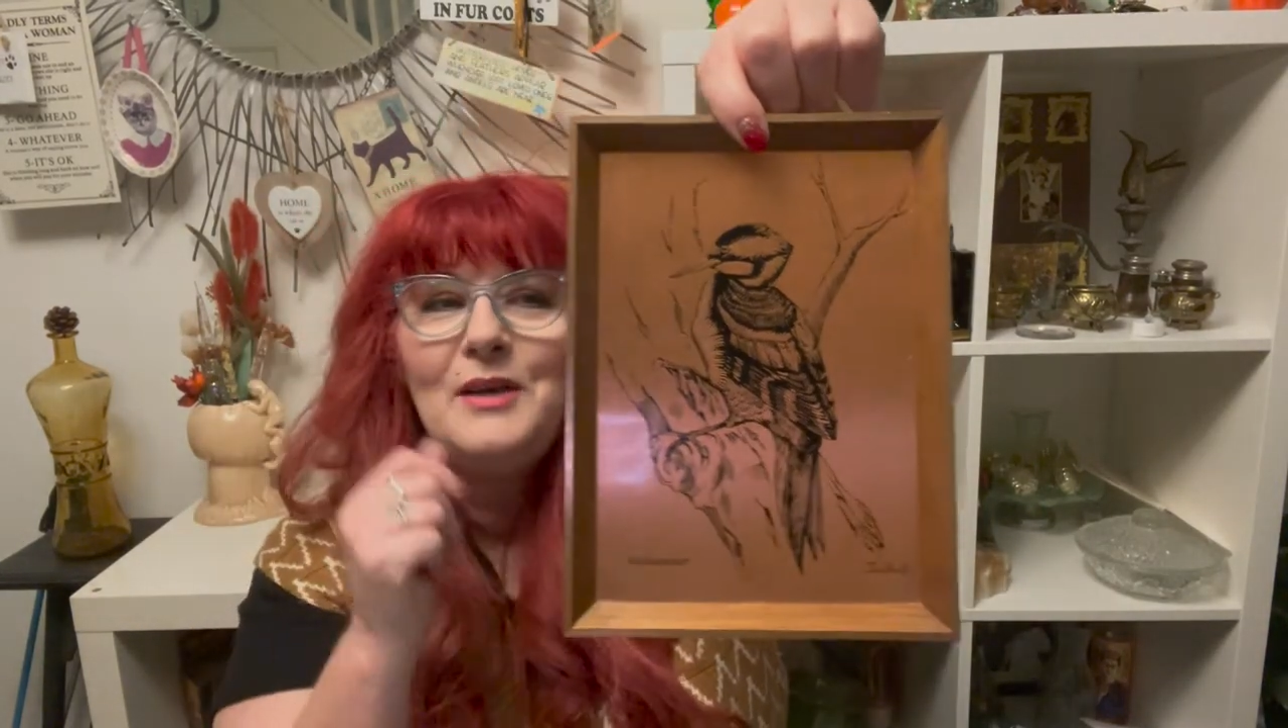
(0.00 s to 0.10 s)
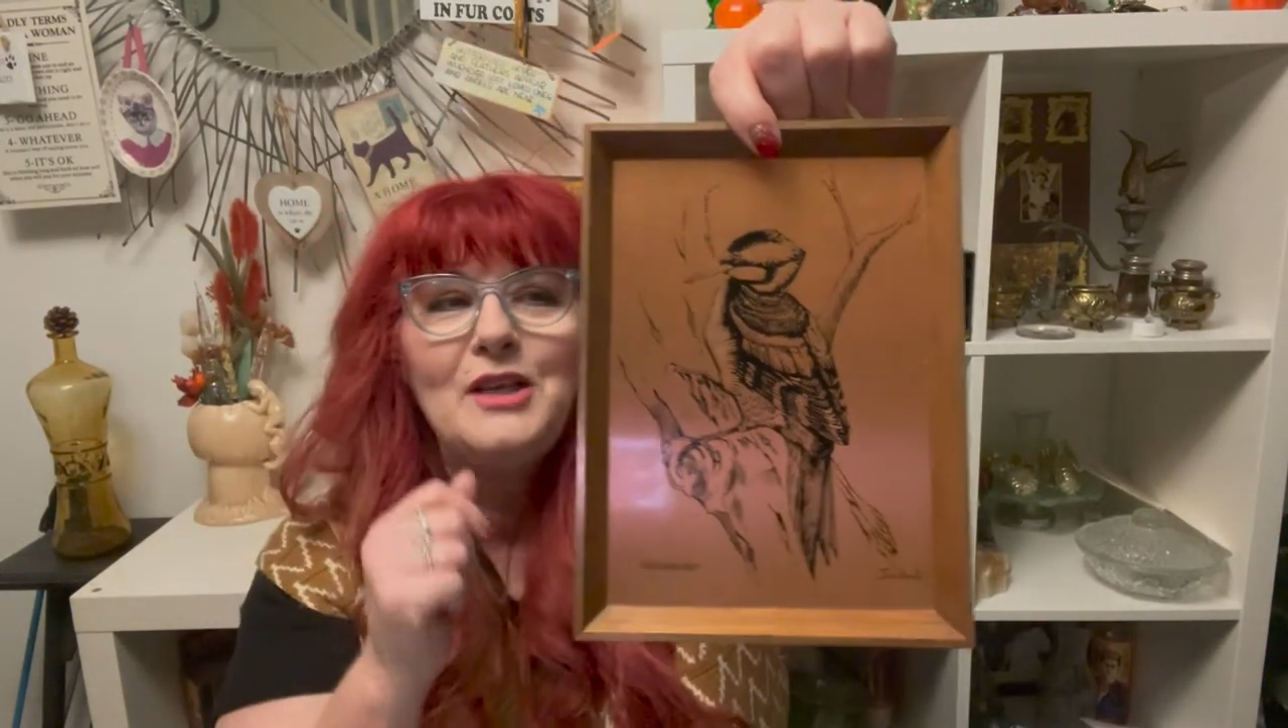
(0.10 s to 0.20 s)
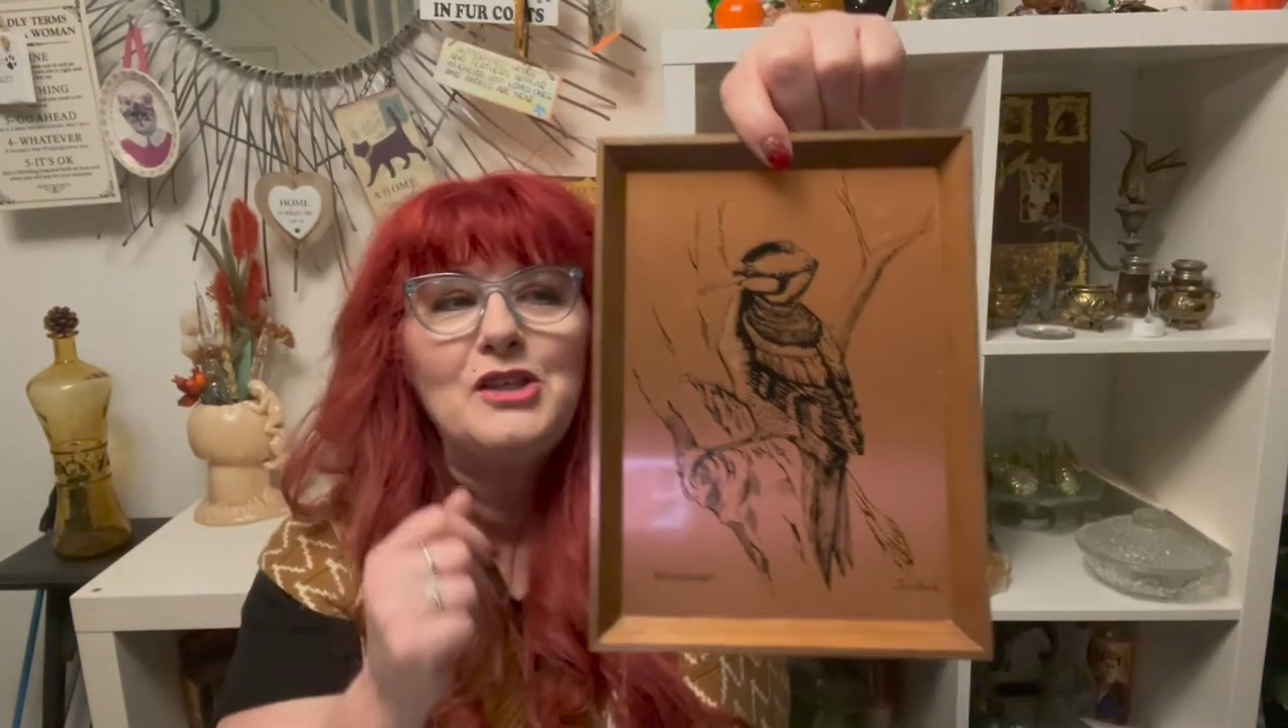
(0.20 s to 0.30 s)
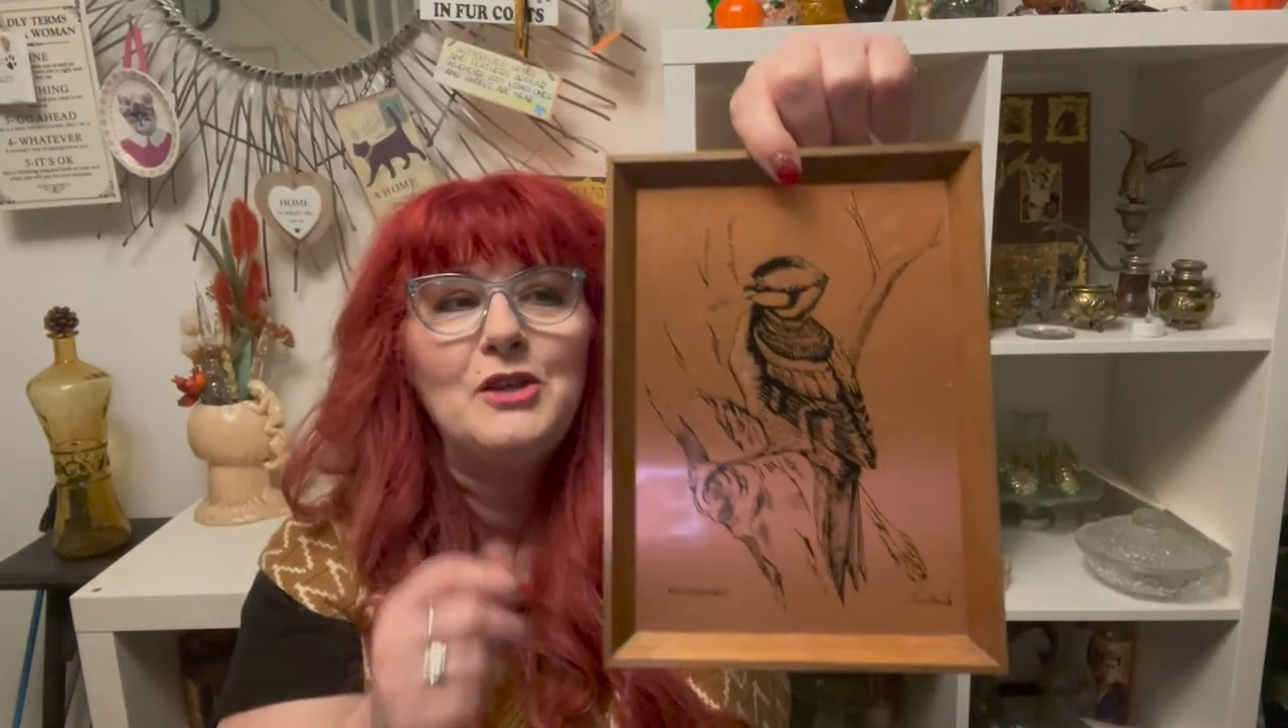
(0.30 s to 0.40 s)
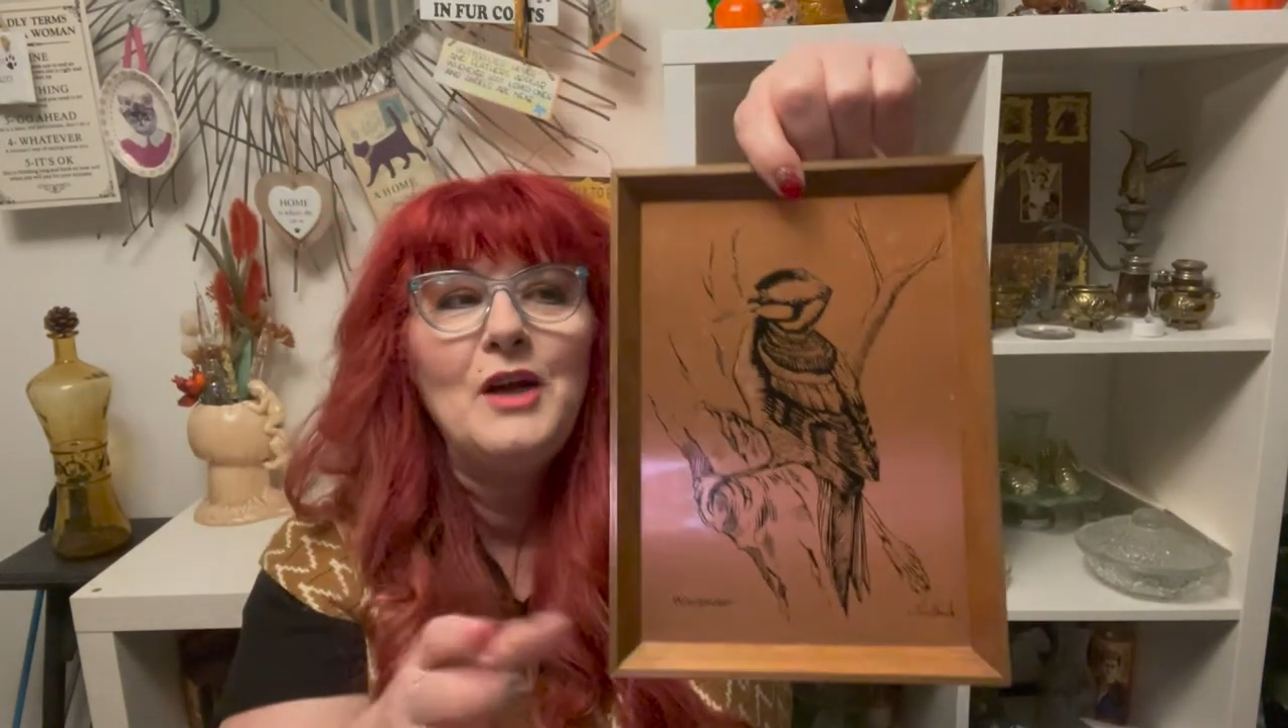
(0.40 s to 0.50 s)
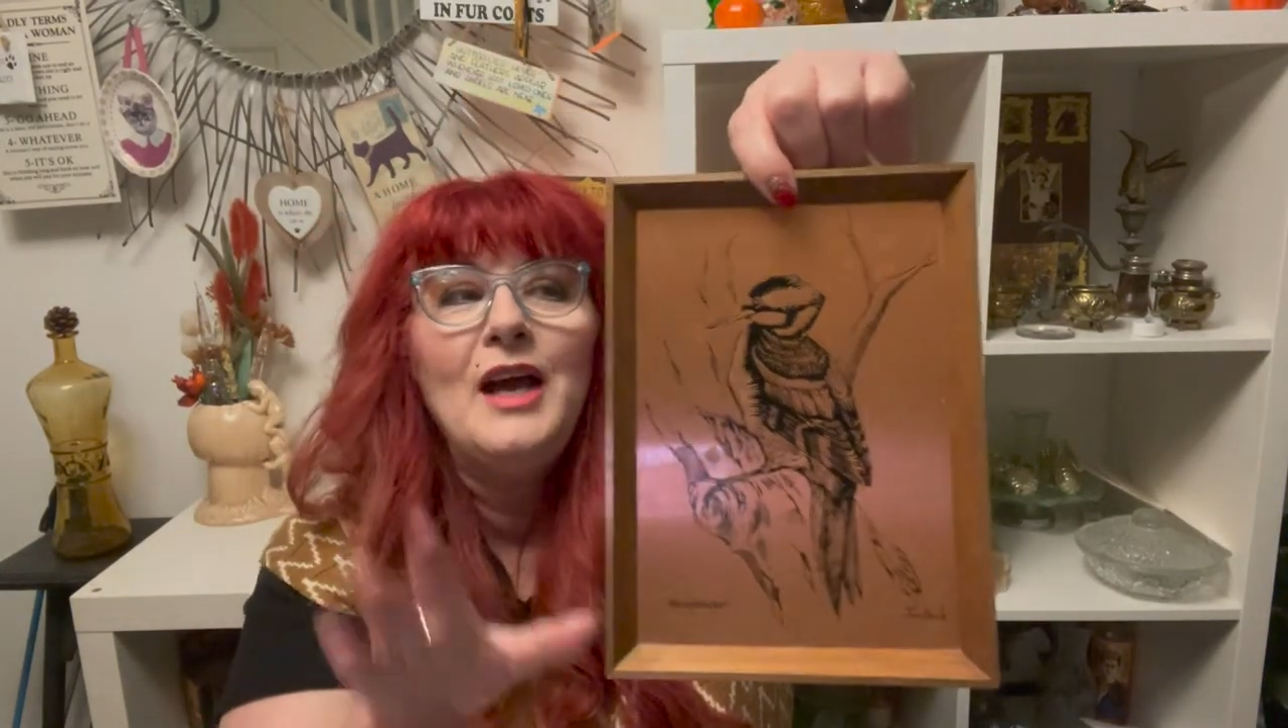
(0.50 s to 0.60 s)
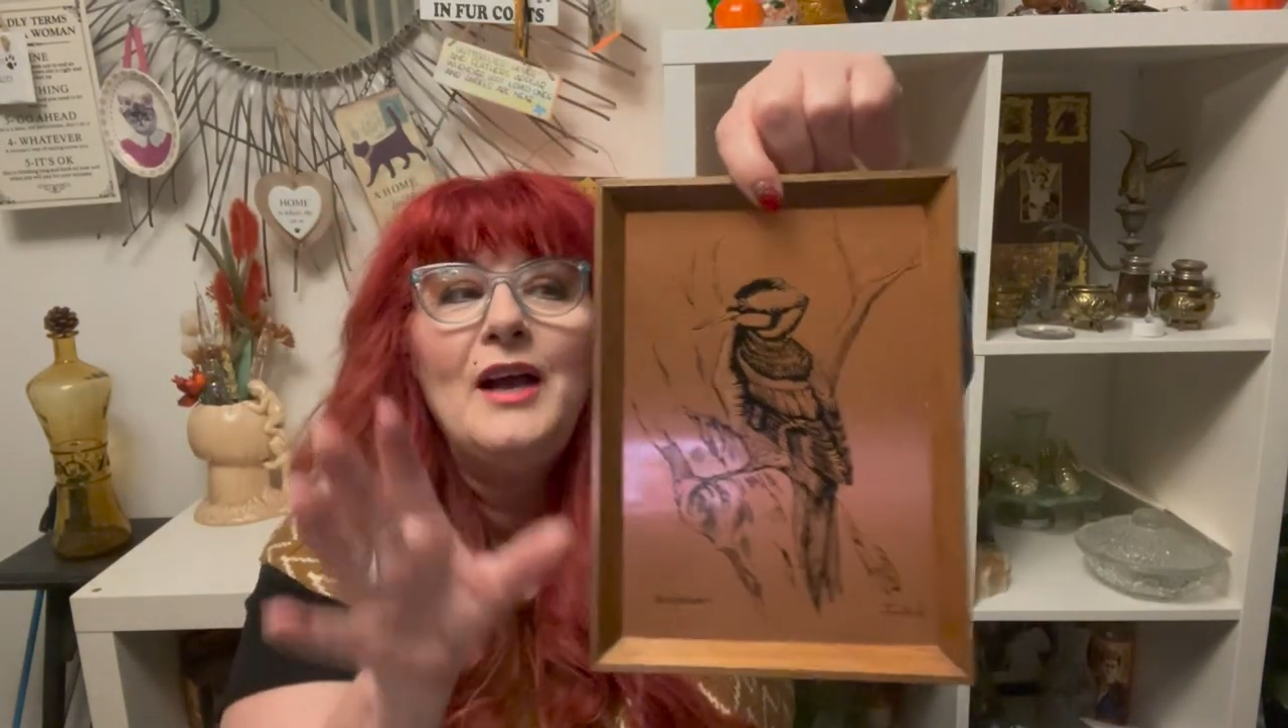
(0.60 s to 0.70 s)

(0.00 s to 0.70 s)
picture.